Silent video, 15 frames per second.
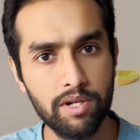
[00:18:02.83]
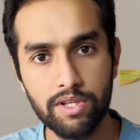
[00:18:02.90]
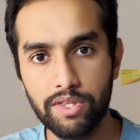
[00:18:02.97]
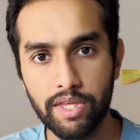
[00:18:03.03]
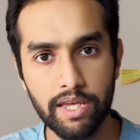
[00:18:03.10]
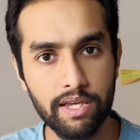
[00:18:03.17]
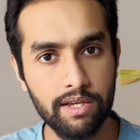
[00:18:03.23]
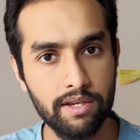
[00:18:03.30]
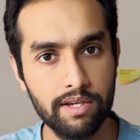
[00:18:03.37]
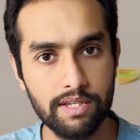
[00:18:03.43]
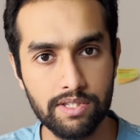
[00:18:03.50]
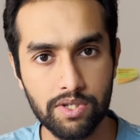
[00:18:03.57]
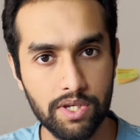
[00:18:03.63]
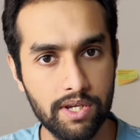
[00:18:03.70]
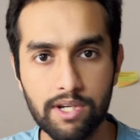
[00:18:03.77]
thing
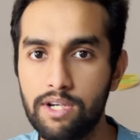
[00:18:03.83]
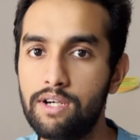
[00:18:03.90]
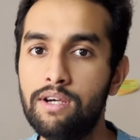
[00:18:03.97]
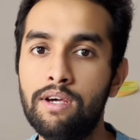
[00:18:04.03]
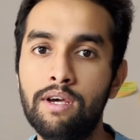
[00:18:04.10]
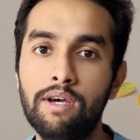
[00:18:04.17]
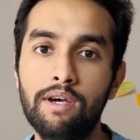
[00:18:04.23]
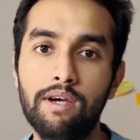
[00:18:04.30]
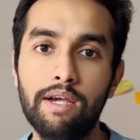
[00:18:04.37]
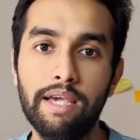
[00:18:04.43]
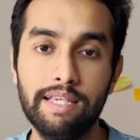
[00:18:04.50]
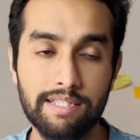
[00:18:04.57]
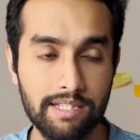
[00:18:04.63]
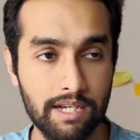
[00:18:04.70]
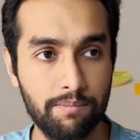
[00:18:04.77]
is here,
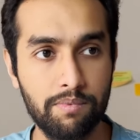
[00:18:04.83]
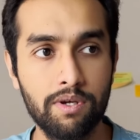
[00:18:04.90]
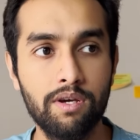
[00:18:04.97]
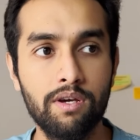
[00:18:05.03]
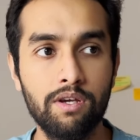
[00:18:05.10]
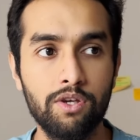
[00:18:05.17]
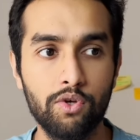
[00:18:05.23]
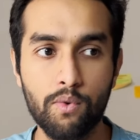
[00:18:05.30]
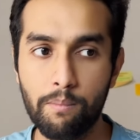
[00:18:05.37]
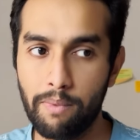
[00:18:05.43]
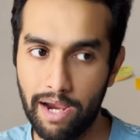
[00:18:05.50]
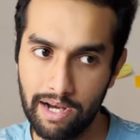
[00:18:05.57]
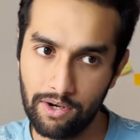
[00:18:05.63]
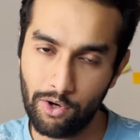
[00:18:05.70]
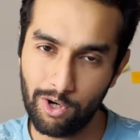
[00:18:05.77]
except you
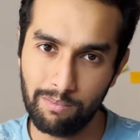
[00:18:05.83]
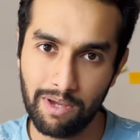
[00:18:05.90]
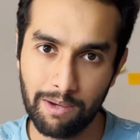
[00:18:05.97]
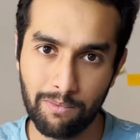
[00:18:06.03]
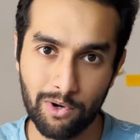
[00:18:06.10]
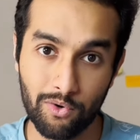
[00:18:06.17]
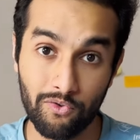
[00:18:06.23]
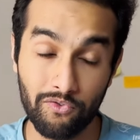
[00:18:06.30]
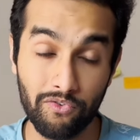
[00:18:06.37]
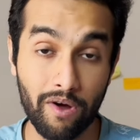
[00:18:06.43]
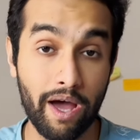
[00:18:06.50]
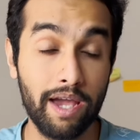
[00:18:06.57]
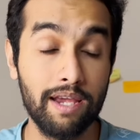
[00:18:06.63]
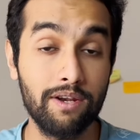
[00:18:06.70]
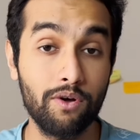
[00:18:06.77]
might not be able to
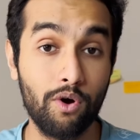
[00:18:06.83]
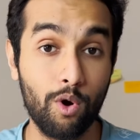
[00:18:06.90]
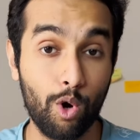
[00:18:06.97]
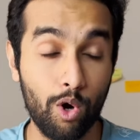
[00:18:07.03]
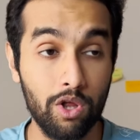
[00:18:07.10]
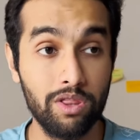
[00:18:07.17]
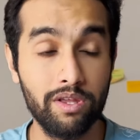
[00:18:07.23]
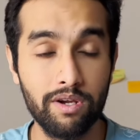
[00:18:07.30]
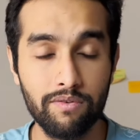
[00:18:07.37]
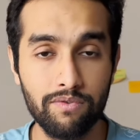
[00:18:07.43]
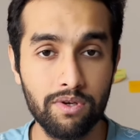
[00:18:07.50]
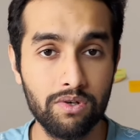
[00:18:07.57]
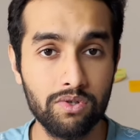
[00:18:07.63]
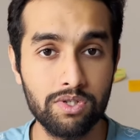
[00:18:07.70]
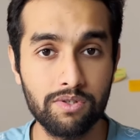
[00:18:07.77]
find all the
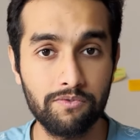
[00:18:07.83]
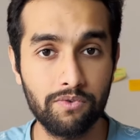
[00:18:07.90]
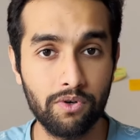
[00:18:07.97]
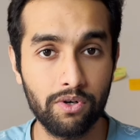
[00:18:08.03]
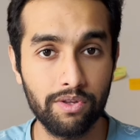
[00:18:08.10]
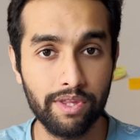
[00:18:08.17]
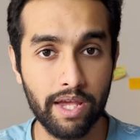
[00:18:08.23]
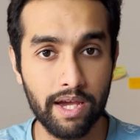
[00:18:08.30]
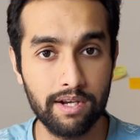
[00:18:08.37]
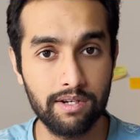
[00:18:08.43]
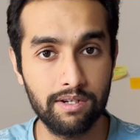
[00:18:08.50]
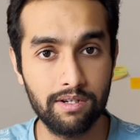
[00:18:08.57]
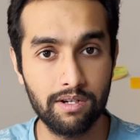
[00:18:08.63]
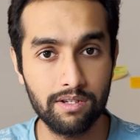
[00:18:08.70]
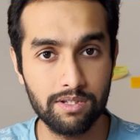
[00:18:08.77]
reviews for
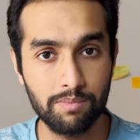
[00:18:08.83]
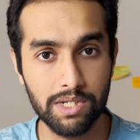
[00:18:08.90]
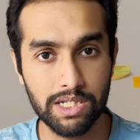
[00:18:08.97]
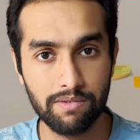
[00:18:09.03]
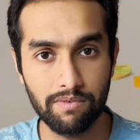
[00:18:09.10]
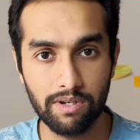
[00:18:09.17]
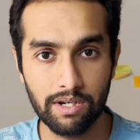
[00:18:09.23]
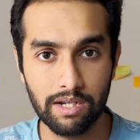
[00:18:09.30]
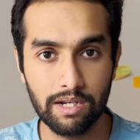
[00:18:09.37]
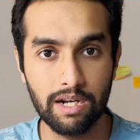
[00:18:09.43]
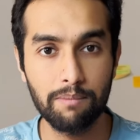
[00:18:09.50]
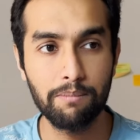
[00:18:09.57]
that specific degree,